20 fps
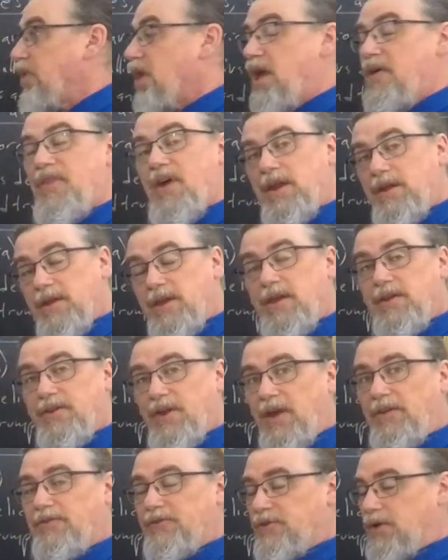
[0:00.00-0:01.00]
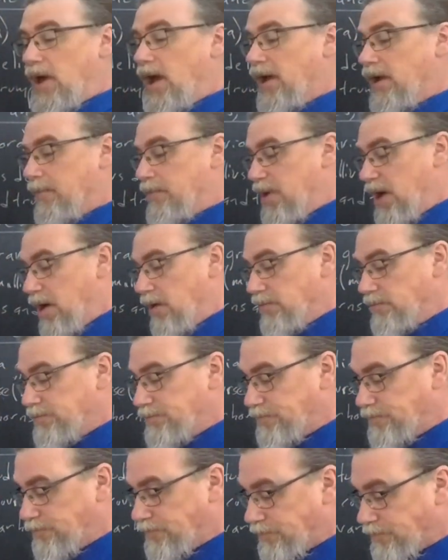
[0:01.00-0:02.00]
And then he does talk about
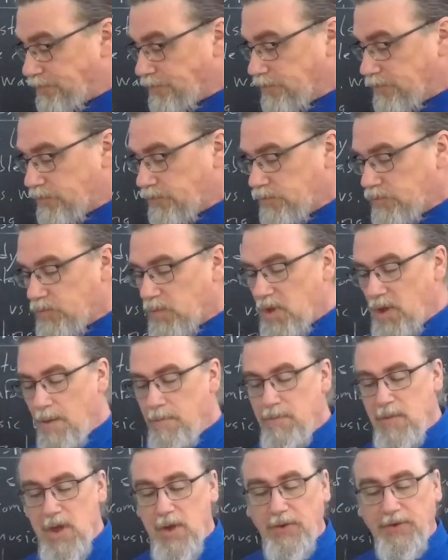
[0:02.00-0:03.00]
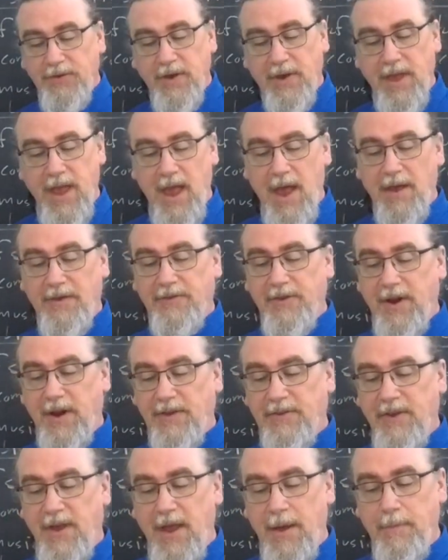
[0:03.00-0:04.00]
music as an
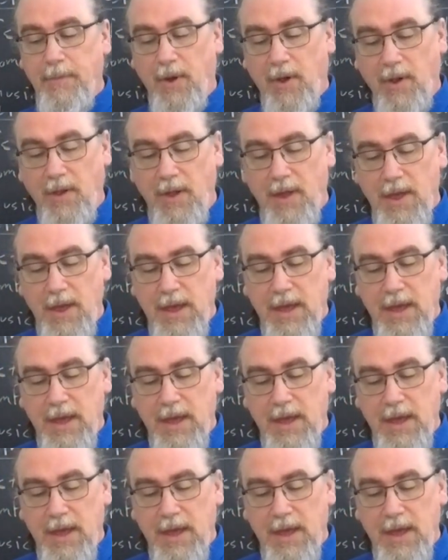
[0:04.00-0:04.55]
example.